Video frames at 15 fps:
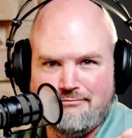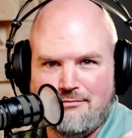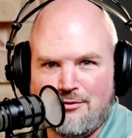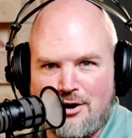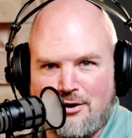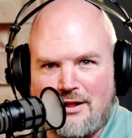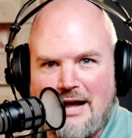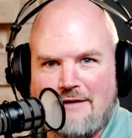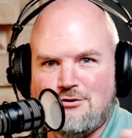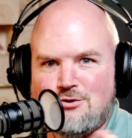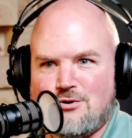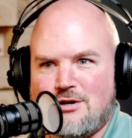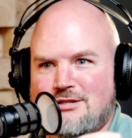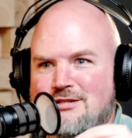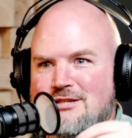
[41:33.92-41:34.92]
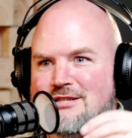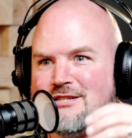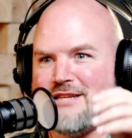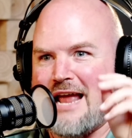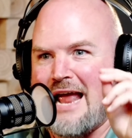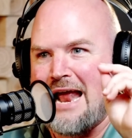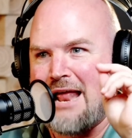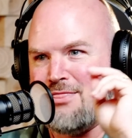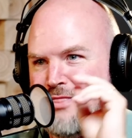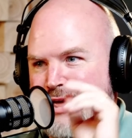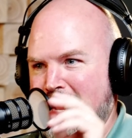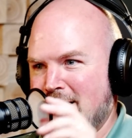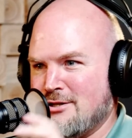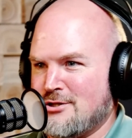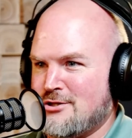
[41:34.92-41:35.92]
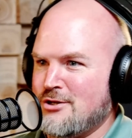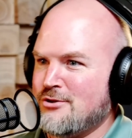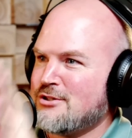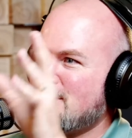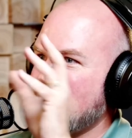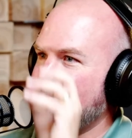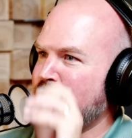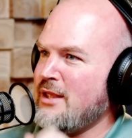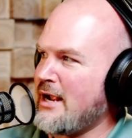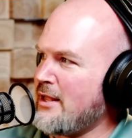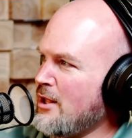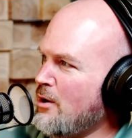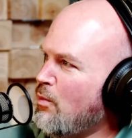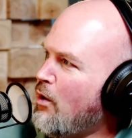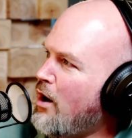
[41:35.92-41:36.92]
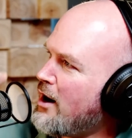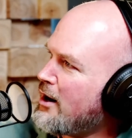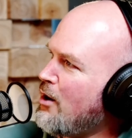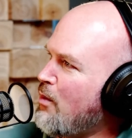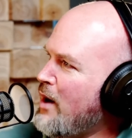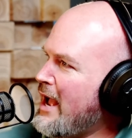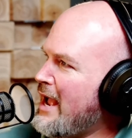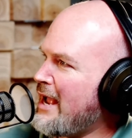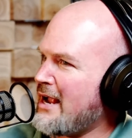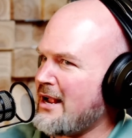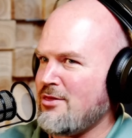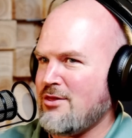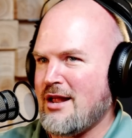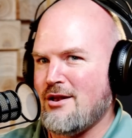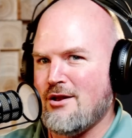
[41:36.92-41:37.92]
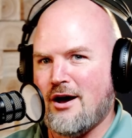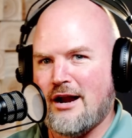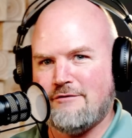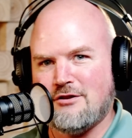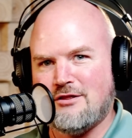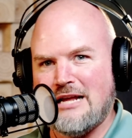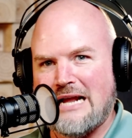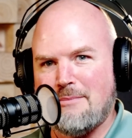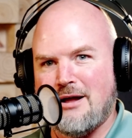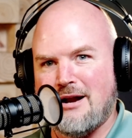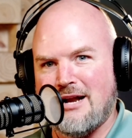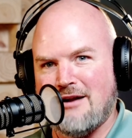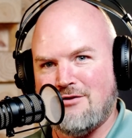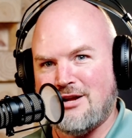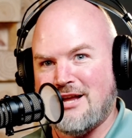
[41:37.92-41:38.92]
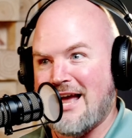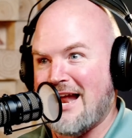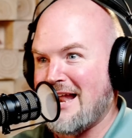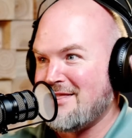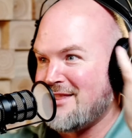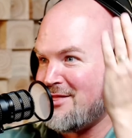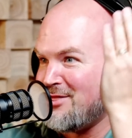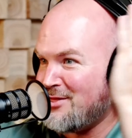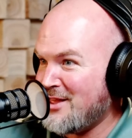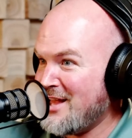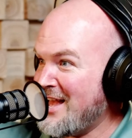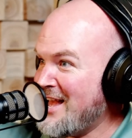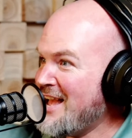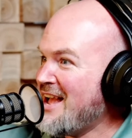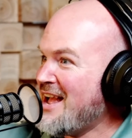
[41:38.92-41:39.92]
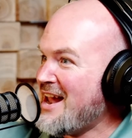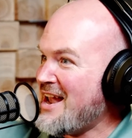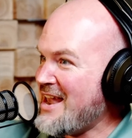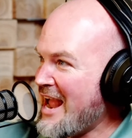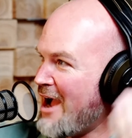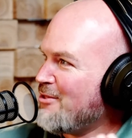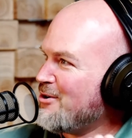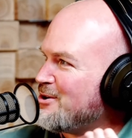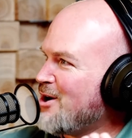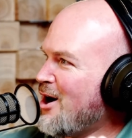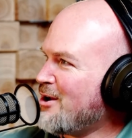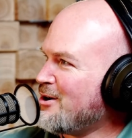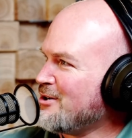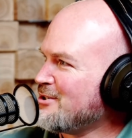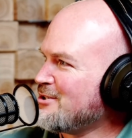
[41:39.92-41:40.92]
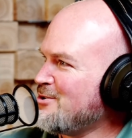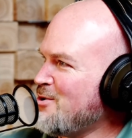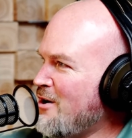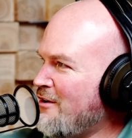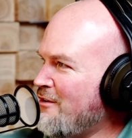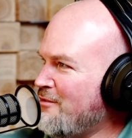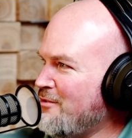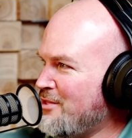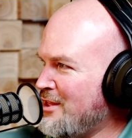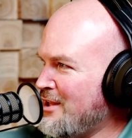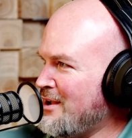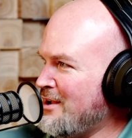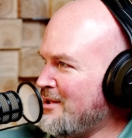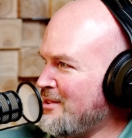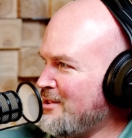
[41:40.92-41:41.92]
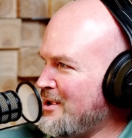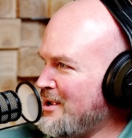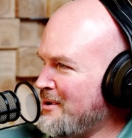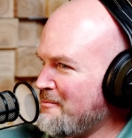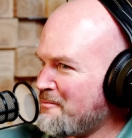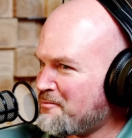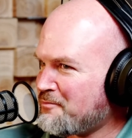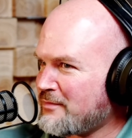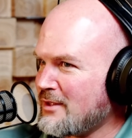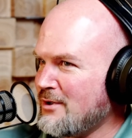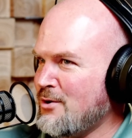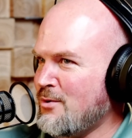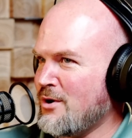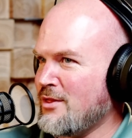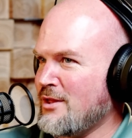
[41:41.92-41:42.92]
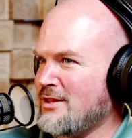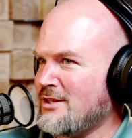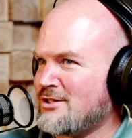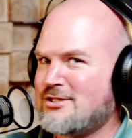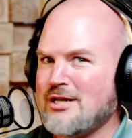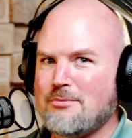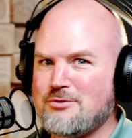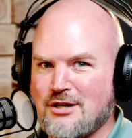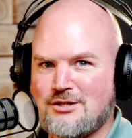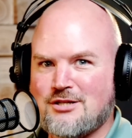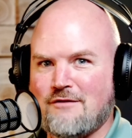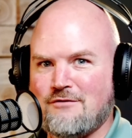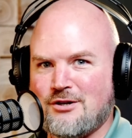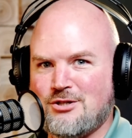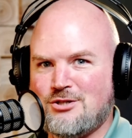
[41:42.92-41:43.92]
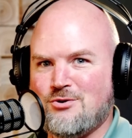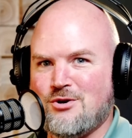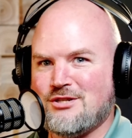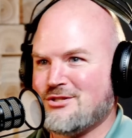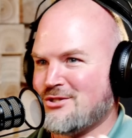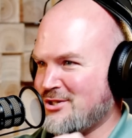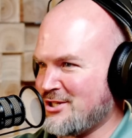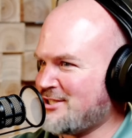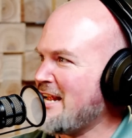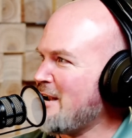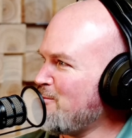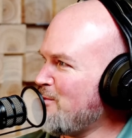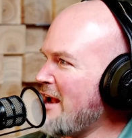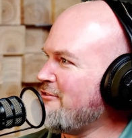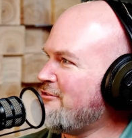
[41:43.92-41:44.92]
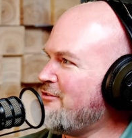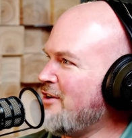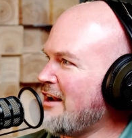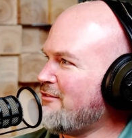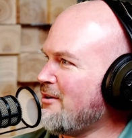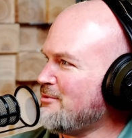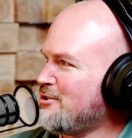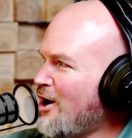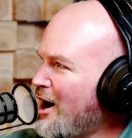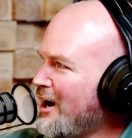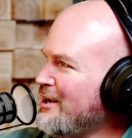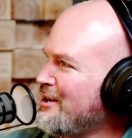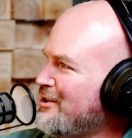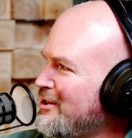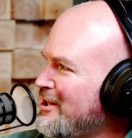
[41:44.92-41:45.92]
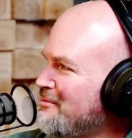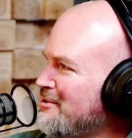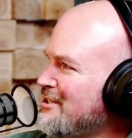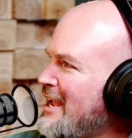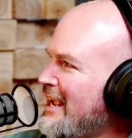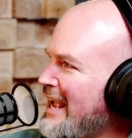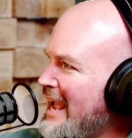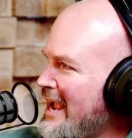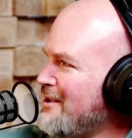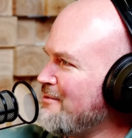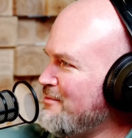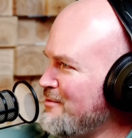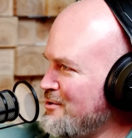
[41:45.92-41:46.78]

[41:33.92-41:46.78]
their life choices and they just do something and then walk away and then not have to think about it ever again. And then now their daughters who have who are the subjects of their choices are sitting right in front of them, talking to them, saying, hey,